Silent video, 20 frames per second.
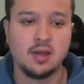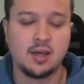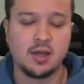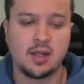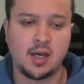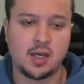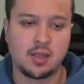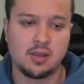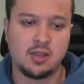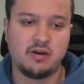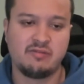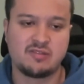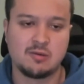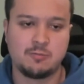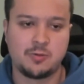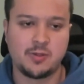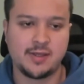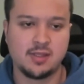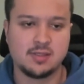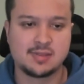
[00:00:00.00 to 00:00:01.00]
I love to
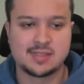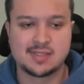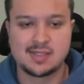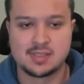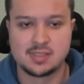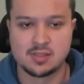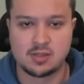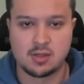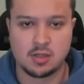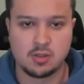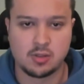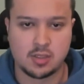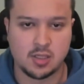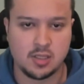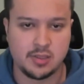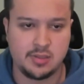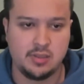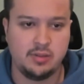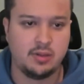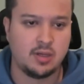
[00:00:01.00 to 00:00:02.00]
play this against the Caro
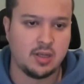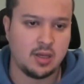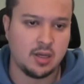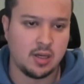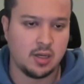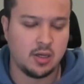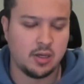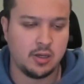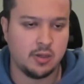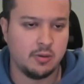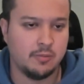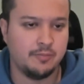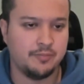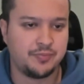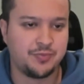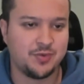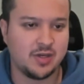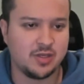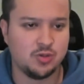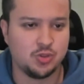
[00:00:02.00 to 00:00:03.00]
Kann.
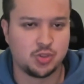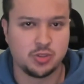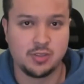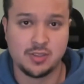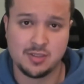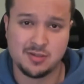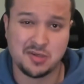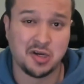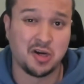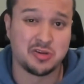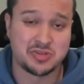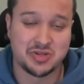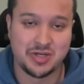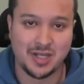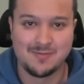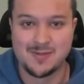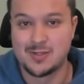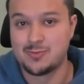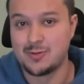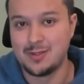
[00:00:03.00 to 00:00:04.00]
I usually
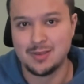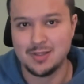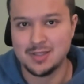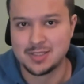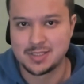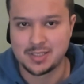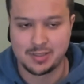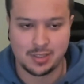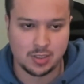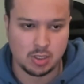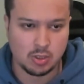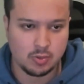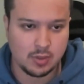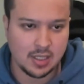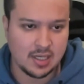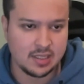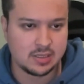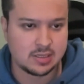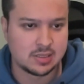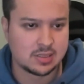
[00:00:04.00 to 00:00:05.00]
alternate between this and the two
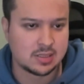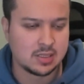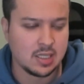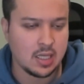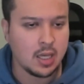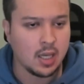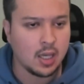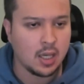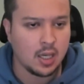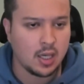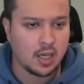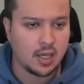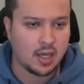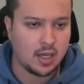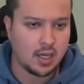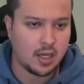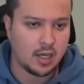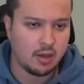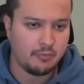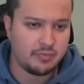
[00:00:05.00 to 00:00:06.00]
knights.
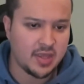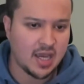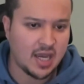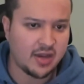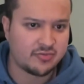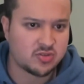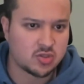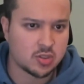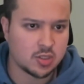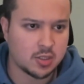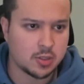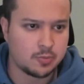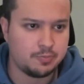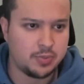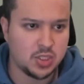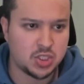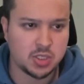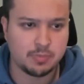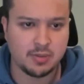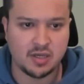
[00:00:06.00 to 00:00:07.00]
After
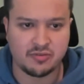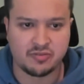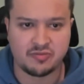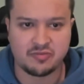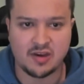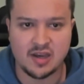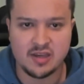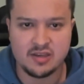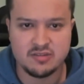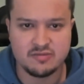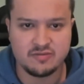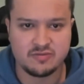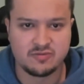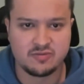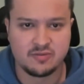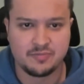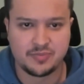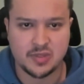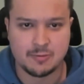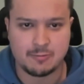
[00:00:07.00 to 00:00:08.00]
bishop
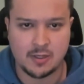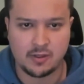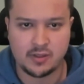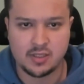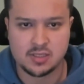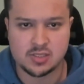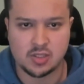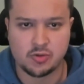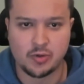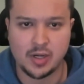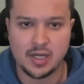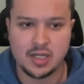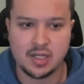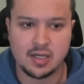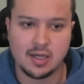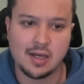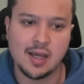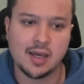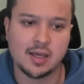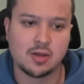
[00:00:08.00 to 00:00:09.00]
f5, apparently it's already an
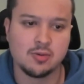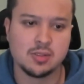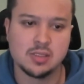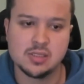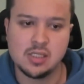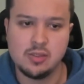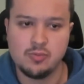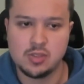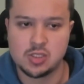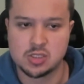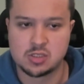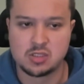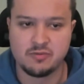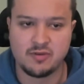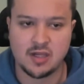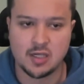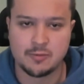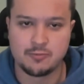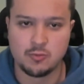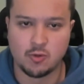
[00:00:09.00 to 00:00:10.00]
inaccuracy. We just
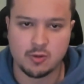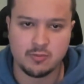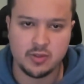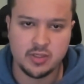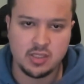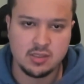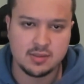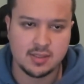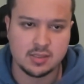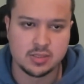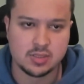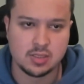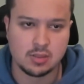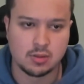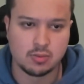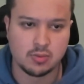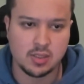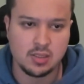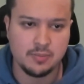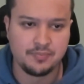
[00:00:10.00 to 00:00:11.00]
develop normally, knight
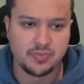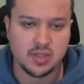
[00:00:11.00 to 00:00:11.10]
c3.